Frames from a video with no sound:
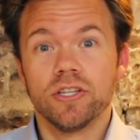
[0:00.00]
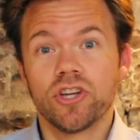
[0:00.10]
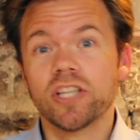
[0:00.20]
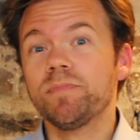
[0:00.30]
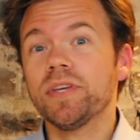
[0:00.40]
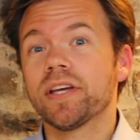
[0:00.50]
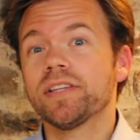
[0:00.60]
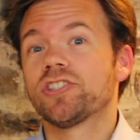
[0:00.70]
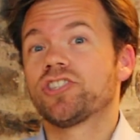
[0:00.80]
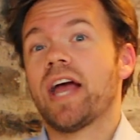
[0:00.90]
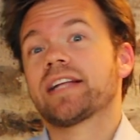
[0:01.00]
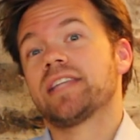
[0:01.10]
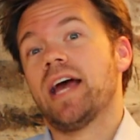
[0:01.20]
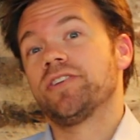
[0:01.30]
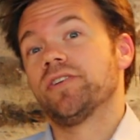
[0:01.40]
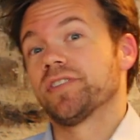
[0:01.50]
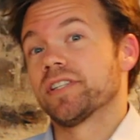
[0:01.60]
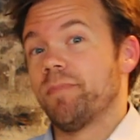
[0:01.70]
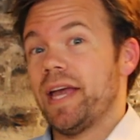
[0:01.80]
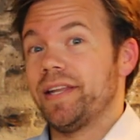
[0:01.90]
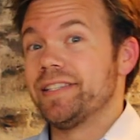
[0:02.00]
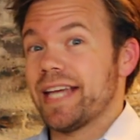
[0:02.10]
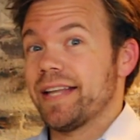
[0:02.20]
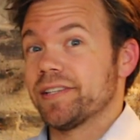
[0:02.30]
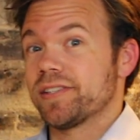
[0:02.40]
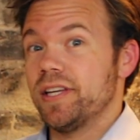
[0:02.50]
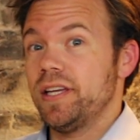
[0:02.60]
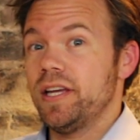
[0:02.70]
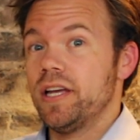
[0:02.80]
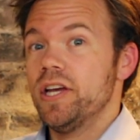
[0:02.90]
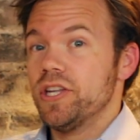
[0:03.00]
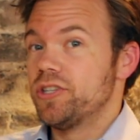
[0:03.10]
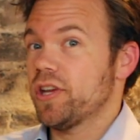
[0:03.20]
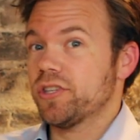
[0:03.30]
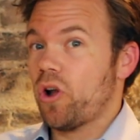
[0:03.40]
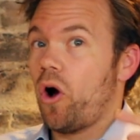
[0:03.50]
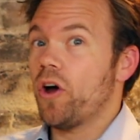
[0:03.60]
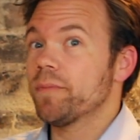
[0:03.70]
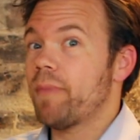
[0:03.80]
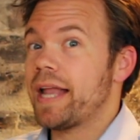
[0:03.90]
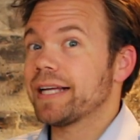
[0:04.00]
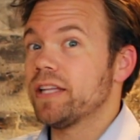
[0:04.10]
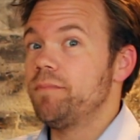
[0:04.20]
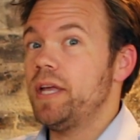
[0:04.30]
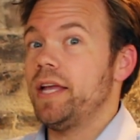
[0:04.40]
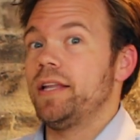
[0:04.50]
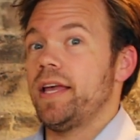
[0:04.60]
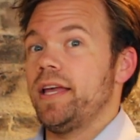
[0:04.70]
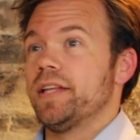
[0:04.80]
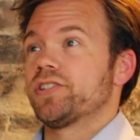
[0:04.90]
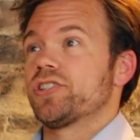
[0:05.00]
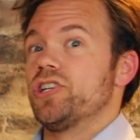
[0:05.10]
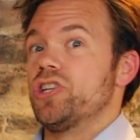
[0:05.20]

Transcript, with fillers: Just because Jack Daniels is made in Tennessee doesn't automatically mean it's